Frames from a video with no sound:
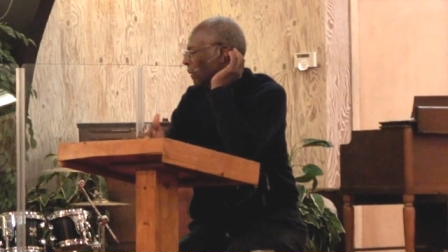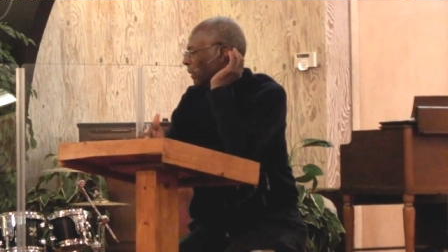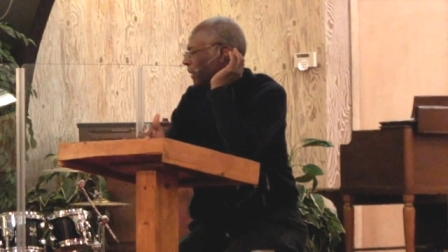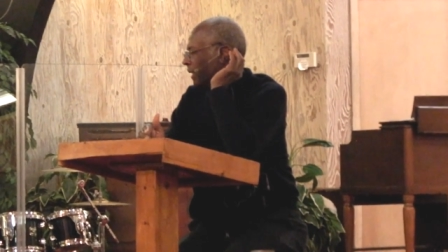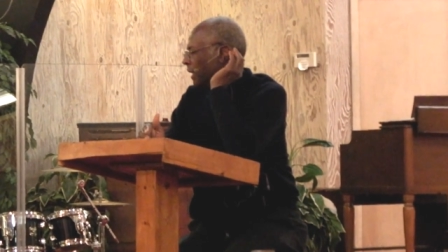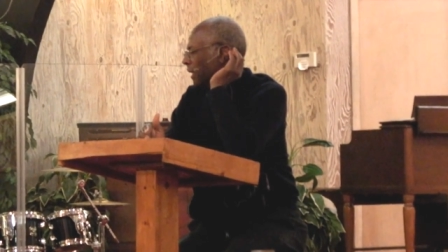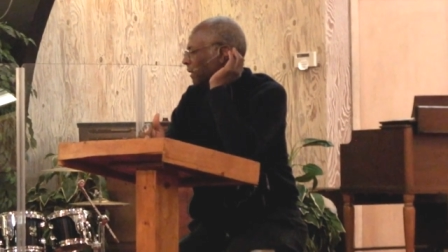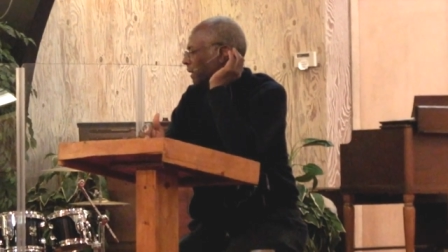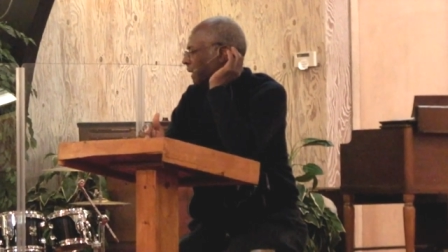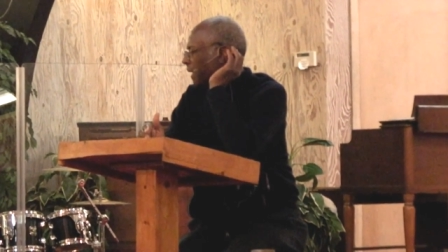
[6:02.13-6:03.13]
going
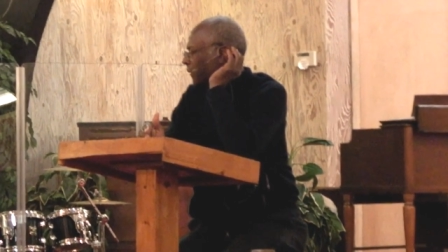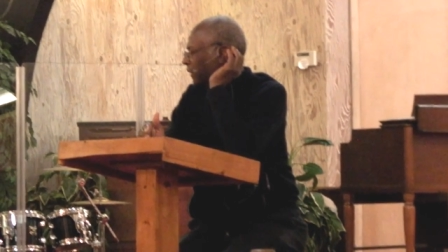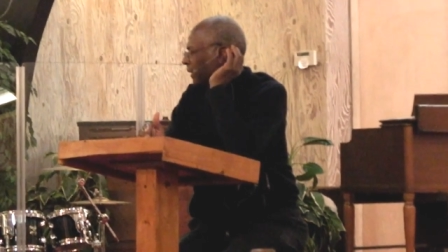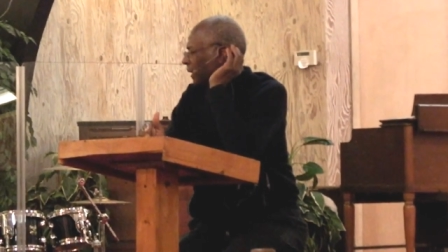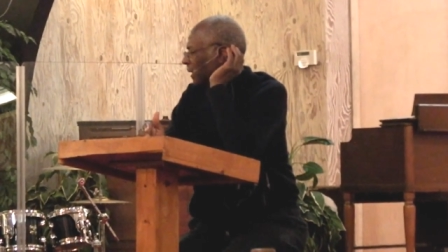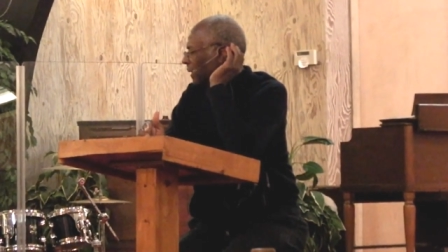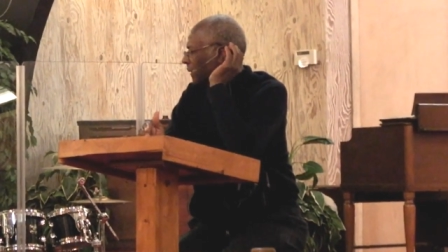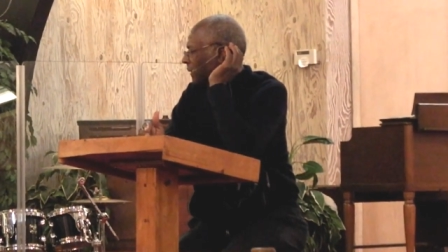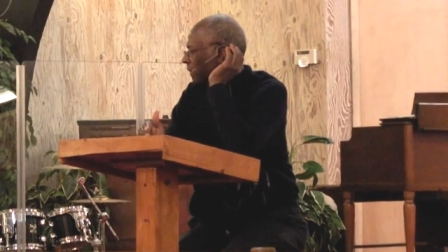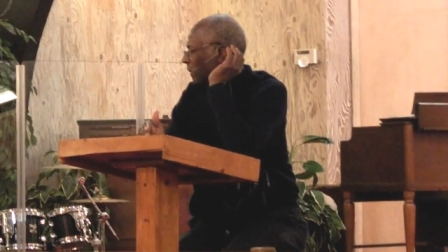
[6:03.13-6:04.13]
beyond the thousand
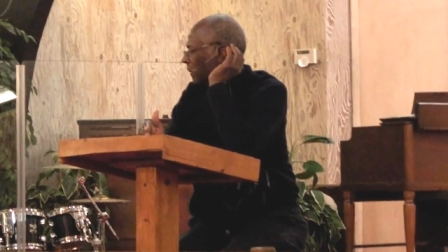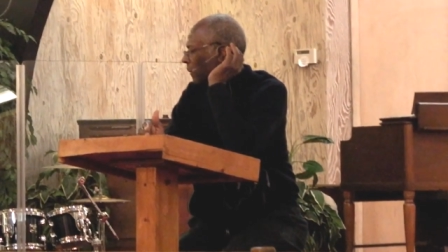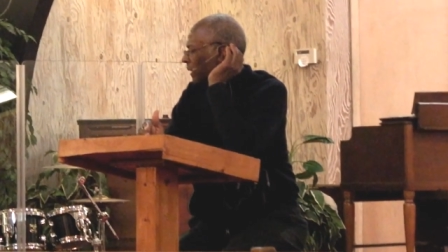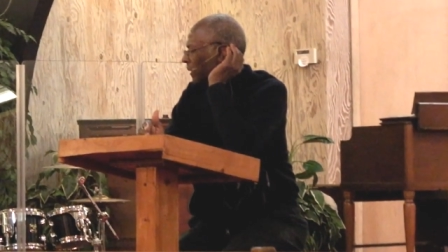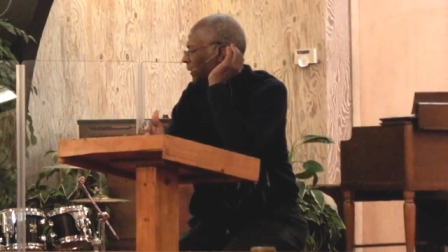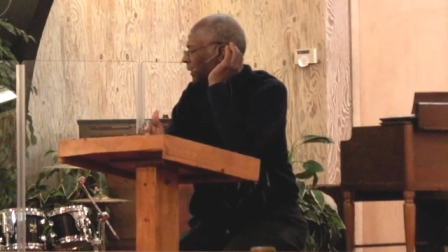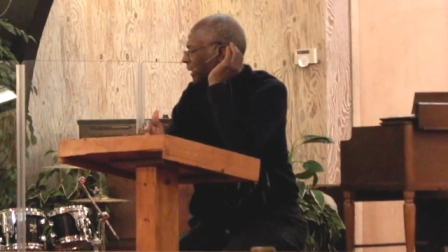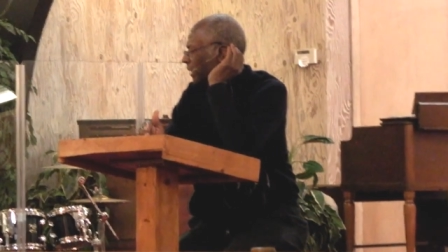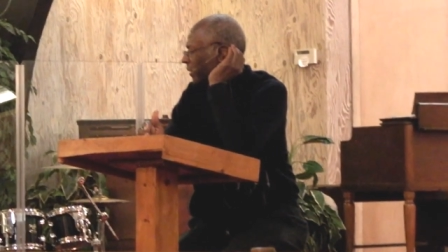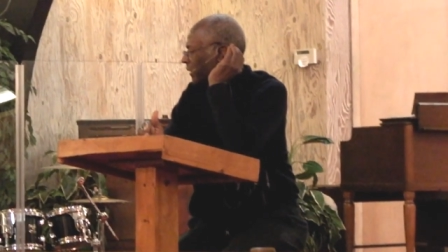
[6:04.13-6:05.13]
years, we're going to
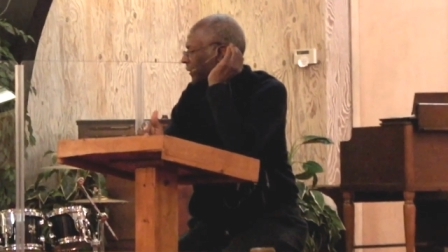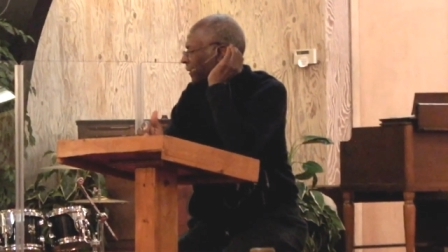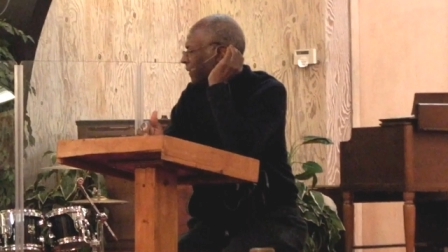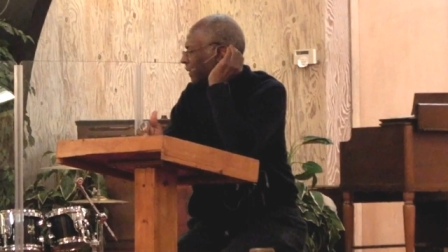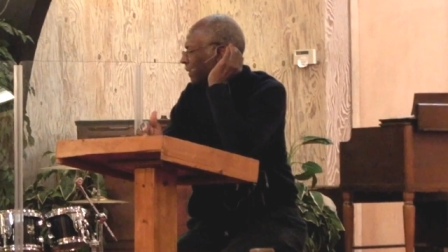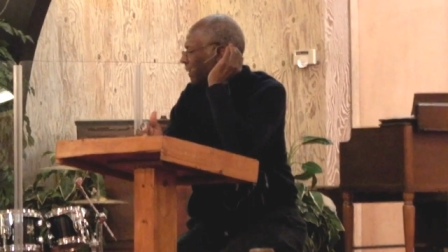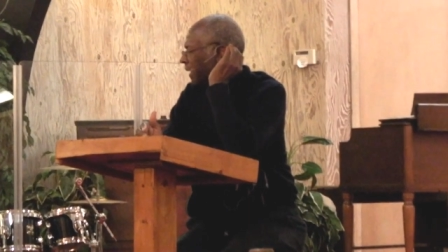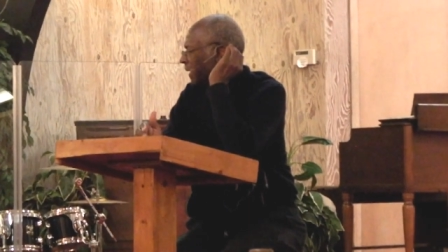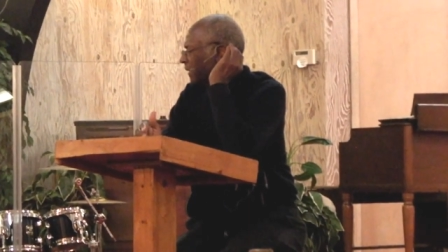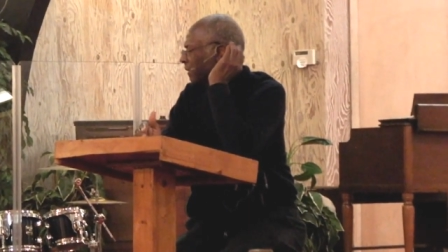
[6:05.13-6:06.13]
still be serving
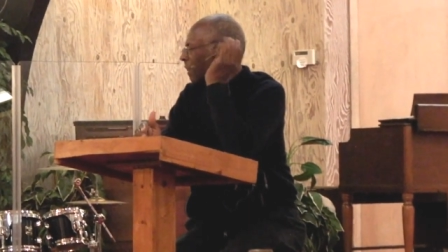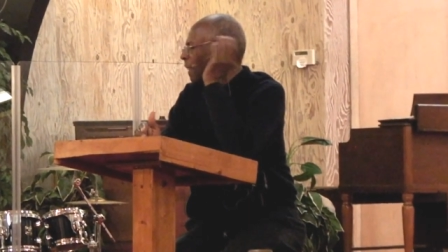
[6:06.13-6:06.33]
Christ.